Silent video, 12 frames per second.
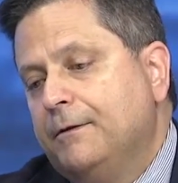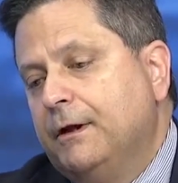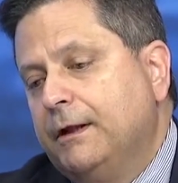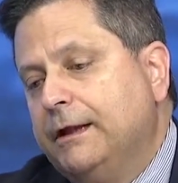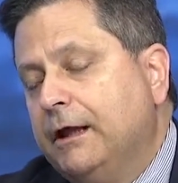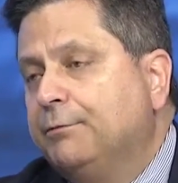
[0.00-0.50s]

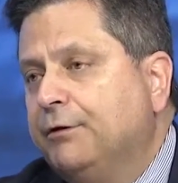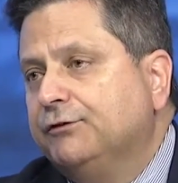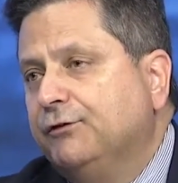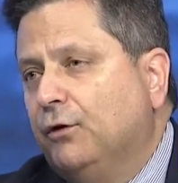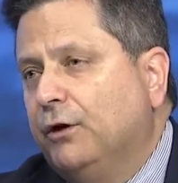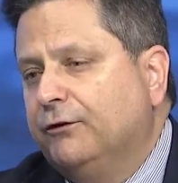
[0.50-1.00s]
the Enterprise
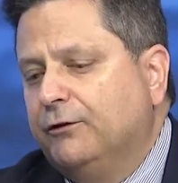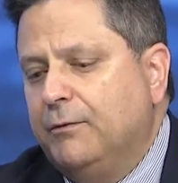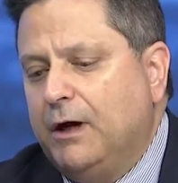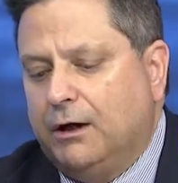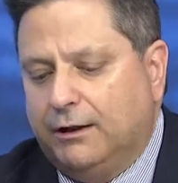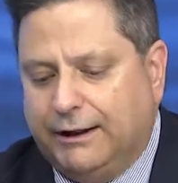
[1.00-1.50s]
Florida is a
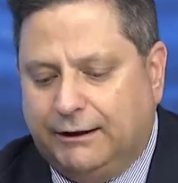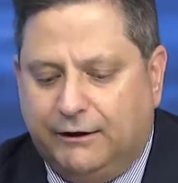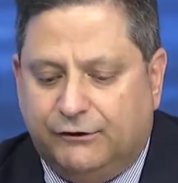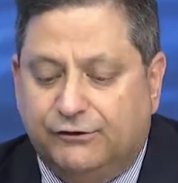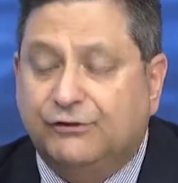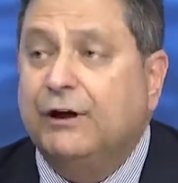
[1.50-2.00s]
model that
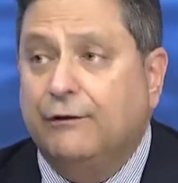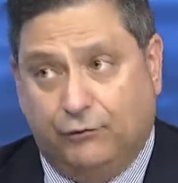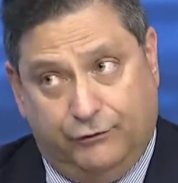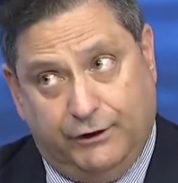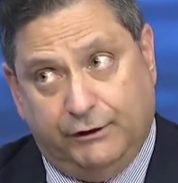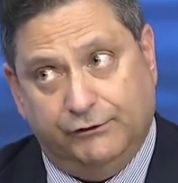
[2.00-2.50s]
does several
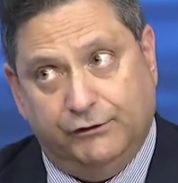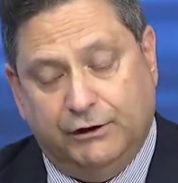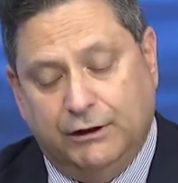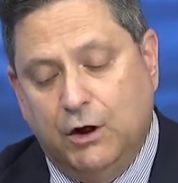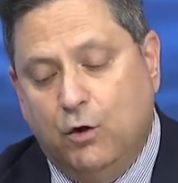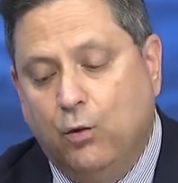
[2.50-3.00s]
things.
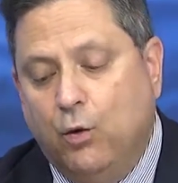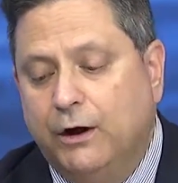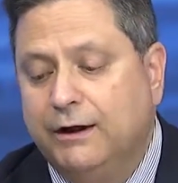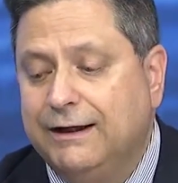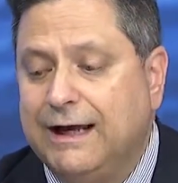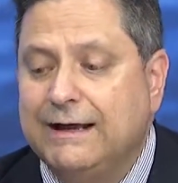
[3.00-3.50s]
One,
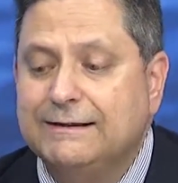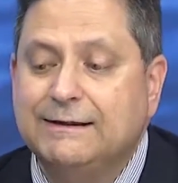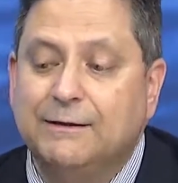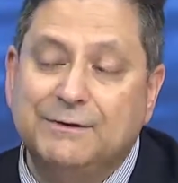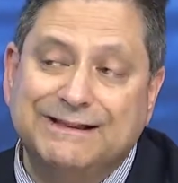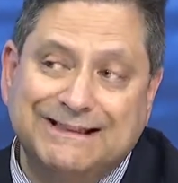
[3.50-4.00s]
it has
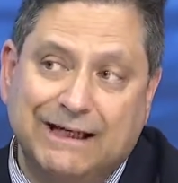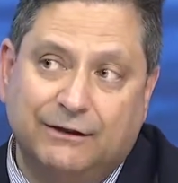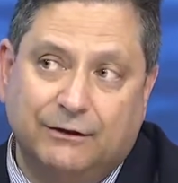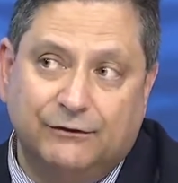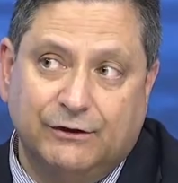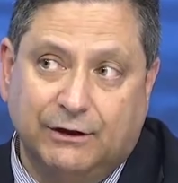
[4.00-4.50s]
some
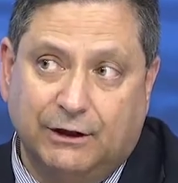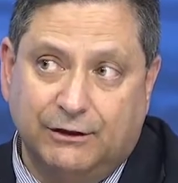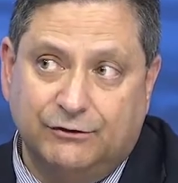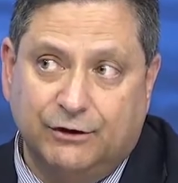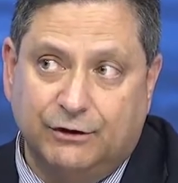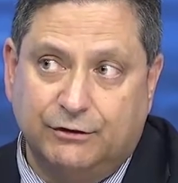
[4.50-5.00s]
incentives that the
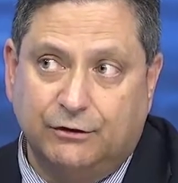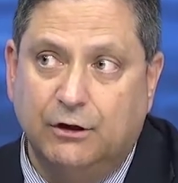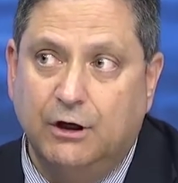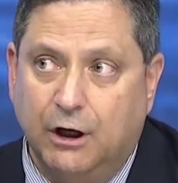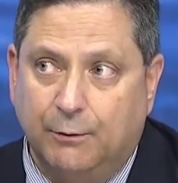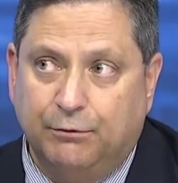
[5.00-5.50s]
legislature
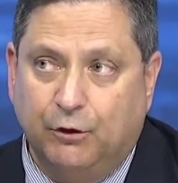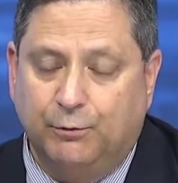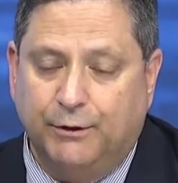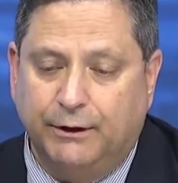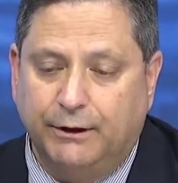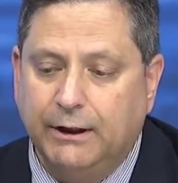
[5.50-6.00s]

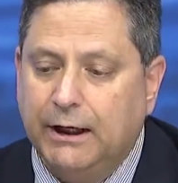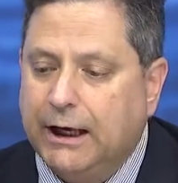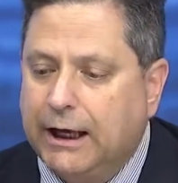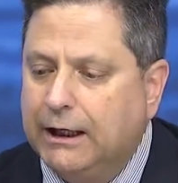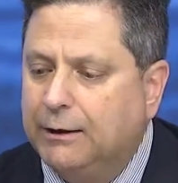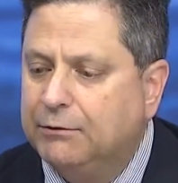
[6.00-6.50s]
appropriated.
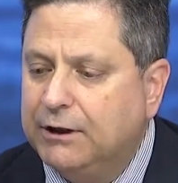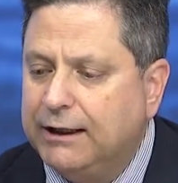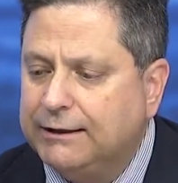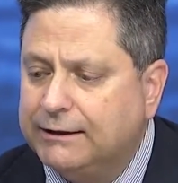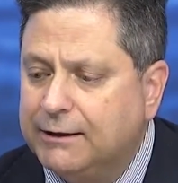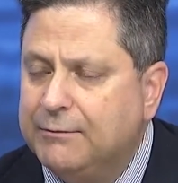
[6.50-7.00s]
And I'm glad
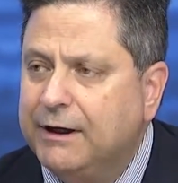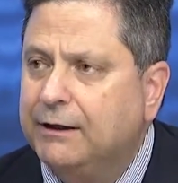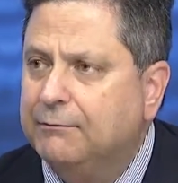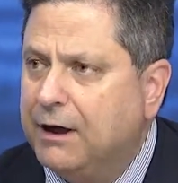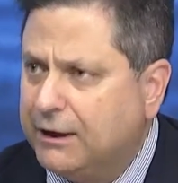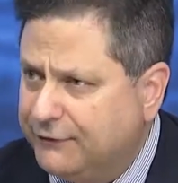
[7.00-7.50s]
that they made a
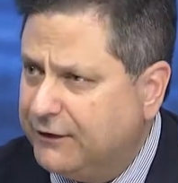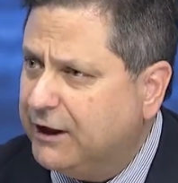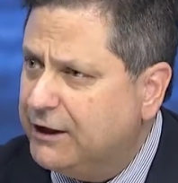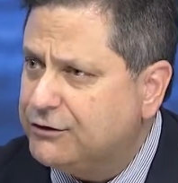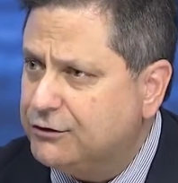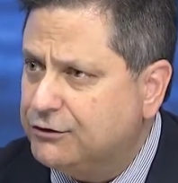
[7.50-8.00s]

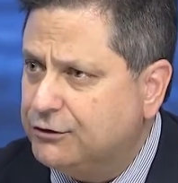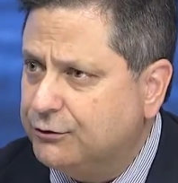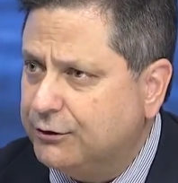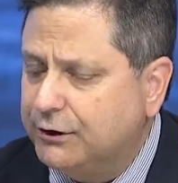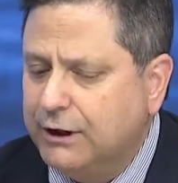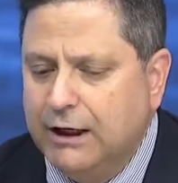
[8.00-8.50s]
modification to
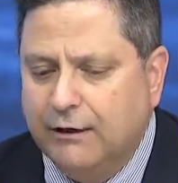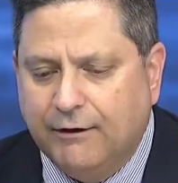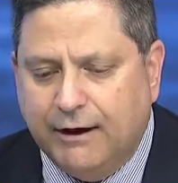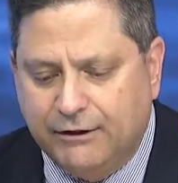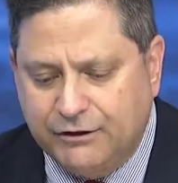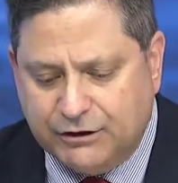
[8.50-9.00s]
it.
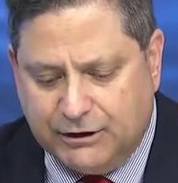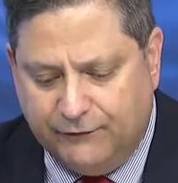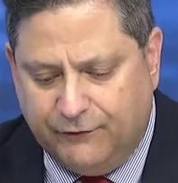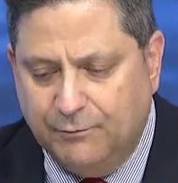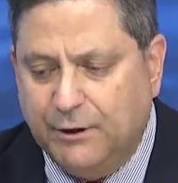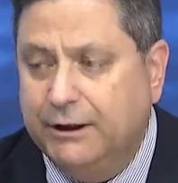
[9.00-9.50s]
Rather than just give
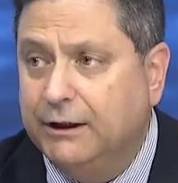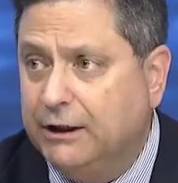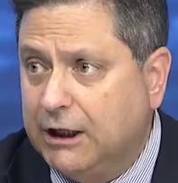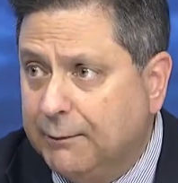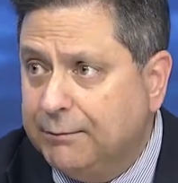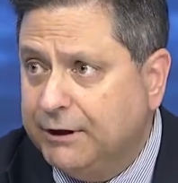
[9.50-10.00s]
the money to
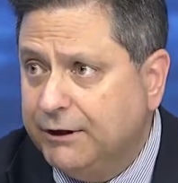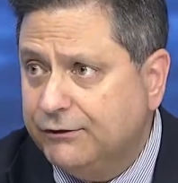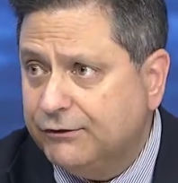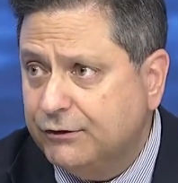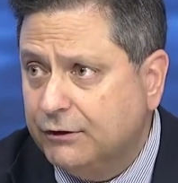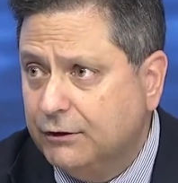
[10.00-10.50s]

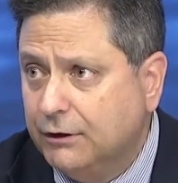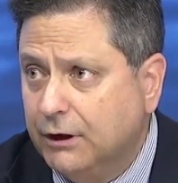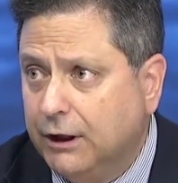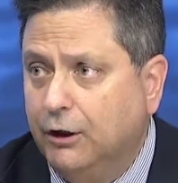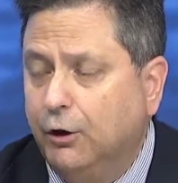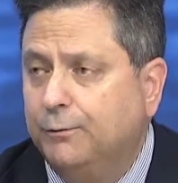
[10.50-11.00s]
companies,
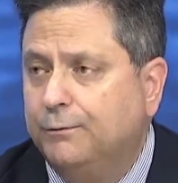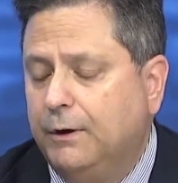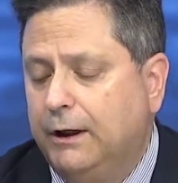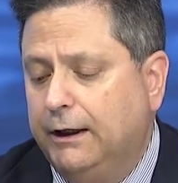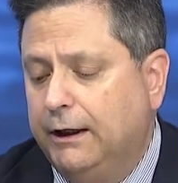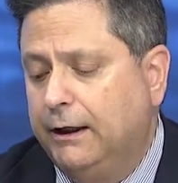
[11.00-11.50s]
and hope, uh,
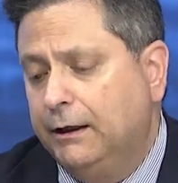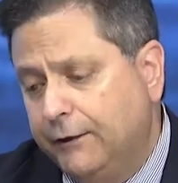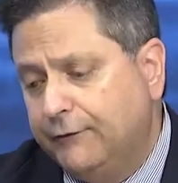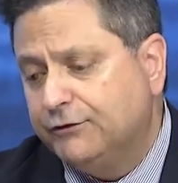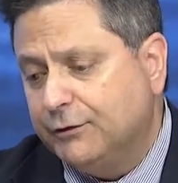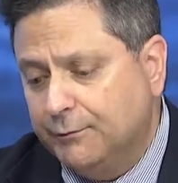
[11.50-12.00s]
and
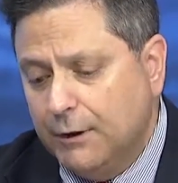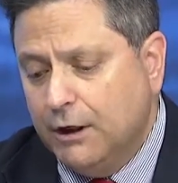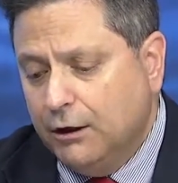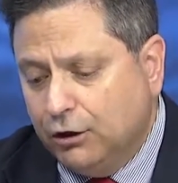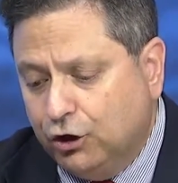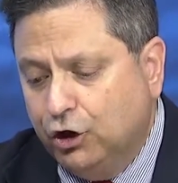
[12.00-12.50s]
even some
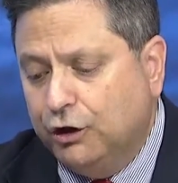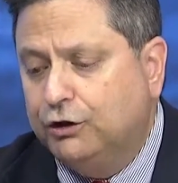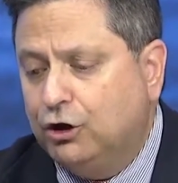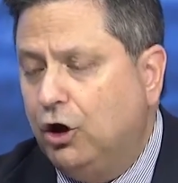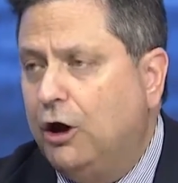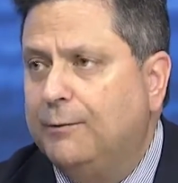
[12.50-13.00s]
good
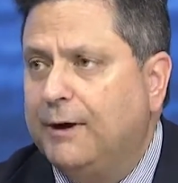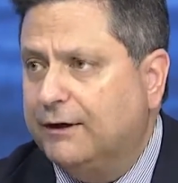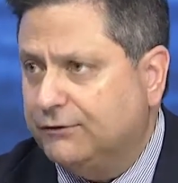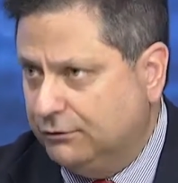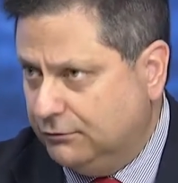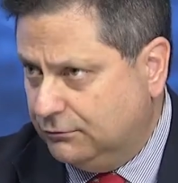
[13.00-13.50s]

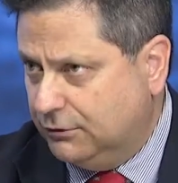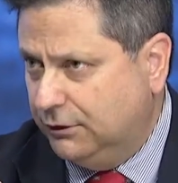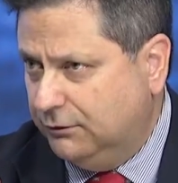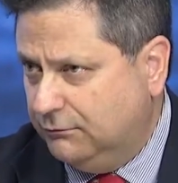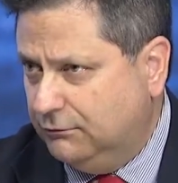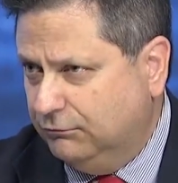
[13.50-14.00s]
clawbacks and,
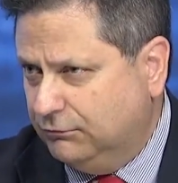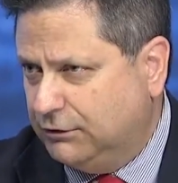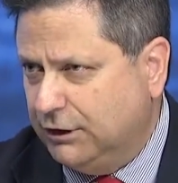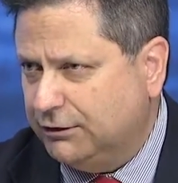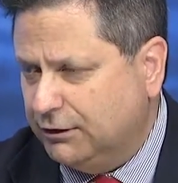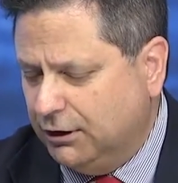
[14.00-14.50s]
and
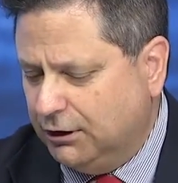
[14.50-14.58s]
con uh,